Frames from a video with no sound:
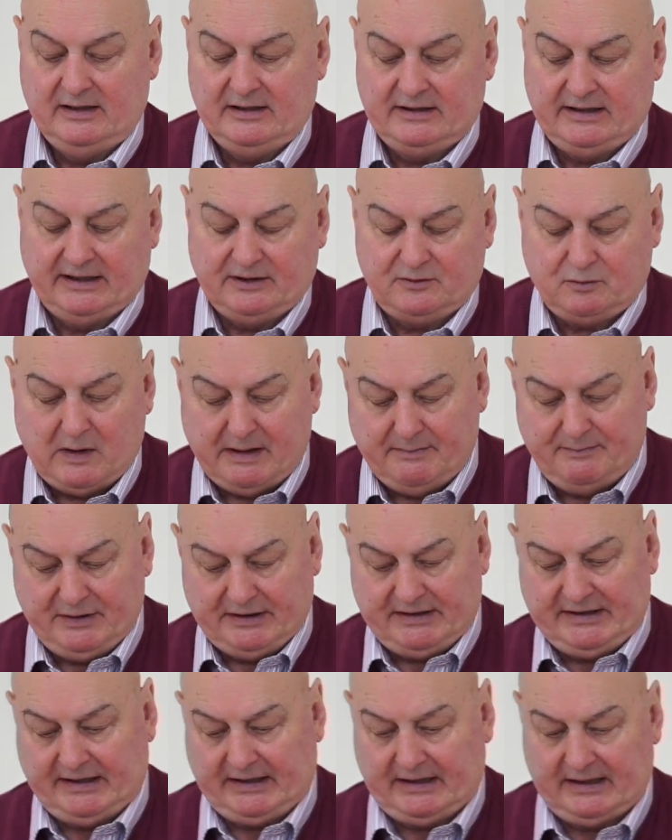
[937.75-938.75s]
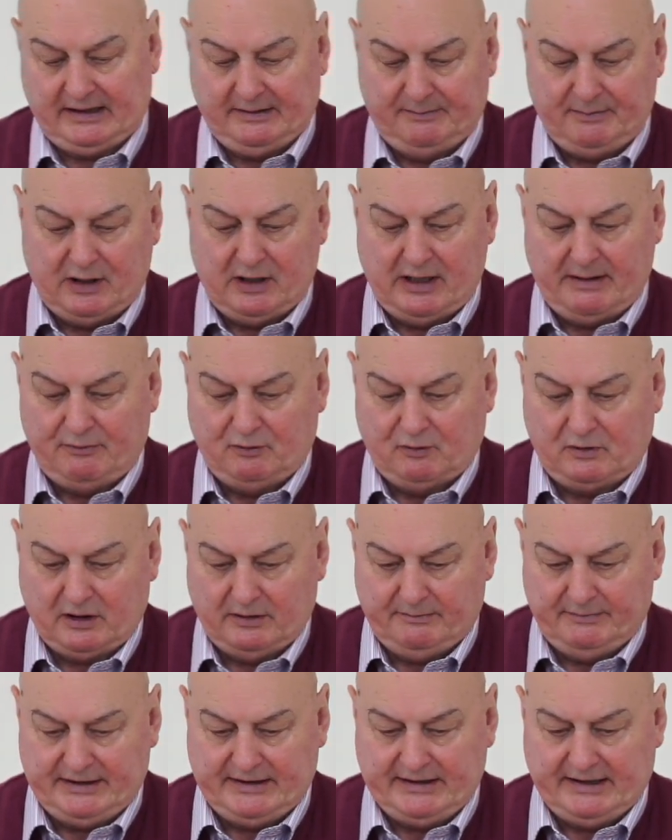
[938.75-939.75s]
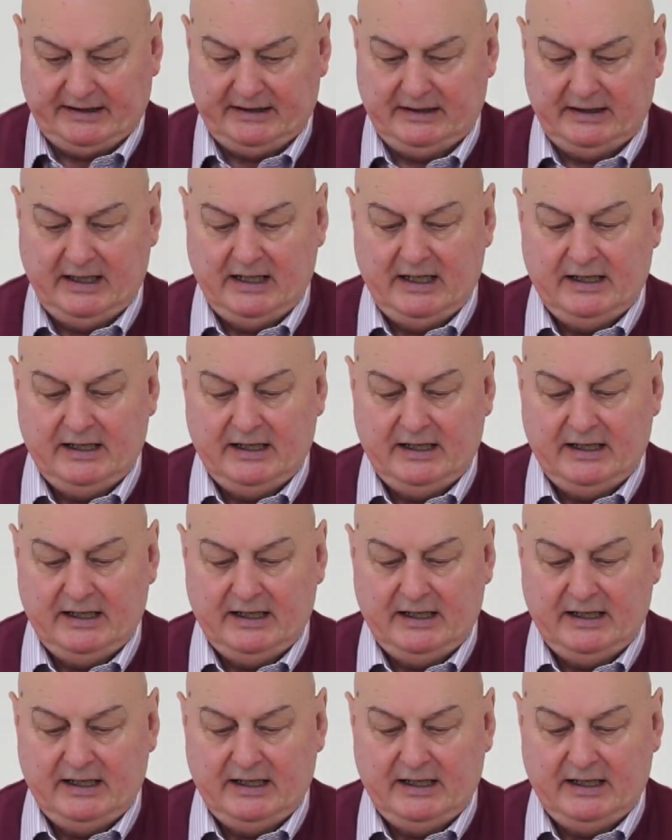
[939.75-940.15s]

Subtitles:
says one particular Bible commentator.